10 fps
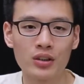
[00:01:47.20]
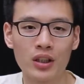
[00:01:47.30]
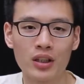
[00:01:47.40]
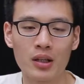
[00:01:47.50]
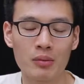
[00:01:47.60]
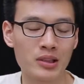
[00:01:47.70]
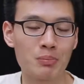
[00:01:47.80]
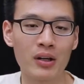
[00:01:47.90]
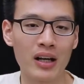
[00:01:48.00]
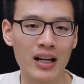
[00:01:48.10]
a
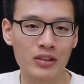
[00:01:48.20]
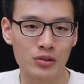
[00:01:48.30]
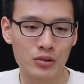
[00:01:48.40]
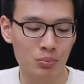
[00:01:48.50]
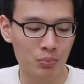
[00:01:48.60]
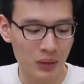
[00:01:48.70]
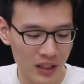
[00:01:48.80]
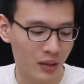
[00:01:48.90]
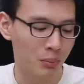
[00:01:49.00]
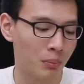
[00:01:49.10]
simple guideline to
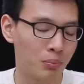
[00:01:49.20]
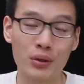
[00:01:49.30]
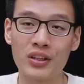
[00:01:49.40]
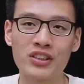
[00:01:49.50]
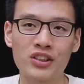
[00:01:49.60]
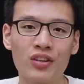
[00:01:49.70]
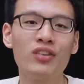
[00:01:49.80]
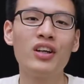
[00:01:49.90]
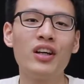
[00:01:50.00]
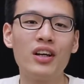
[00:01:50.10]
play a praise
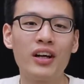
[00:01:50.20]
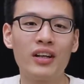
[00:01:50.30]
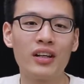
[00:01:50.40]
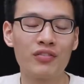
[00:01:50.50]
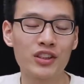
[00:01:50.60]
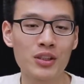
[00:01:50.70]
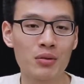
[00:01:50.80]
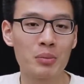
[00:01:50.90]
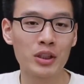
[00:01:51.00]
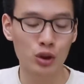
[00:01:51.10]
song. The first
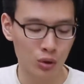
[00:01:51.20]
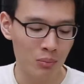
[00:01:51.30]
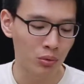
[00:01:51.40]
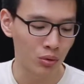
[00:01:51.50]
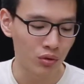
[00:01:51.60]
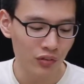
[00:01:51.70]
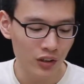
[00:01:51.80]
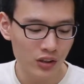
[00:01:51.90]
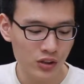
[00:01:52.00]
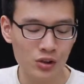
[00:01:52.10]
thing will be a drum groove.
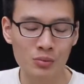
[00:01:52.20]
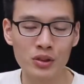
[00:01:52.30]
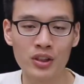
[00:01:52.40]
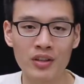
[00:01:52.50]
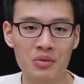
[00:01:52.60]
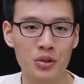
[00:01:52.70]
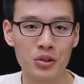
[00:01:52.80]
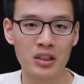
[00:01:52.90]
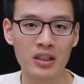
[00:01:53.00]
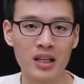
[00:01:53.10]
So most of the time you
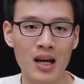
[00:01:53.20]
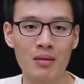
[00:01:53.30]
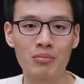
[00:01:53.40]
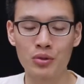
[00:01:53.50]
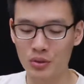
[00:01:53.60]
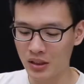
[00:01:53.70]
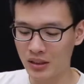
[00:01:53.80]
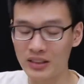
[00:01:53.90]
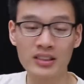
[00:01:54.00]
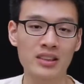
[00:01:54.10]
could hear that I'm
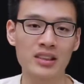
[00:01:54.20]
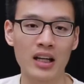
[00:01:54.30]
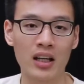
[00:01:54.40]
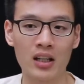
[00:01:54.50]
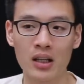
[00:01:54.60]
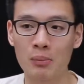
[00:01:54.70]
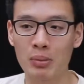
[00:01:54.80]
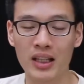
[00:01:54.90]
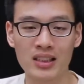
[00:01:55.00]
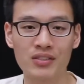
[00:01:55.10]
doing this
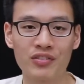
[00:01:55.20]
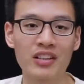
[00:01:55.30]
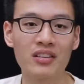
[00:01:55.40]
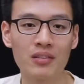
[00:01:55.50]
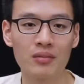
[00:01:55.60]
percussive thing,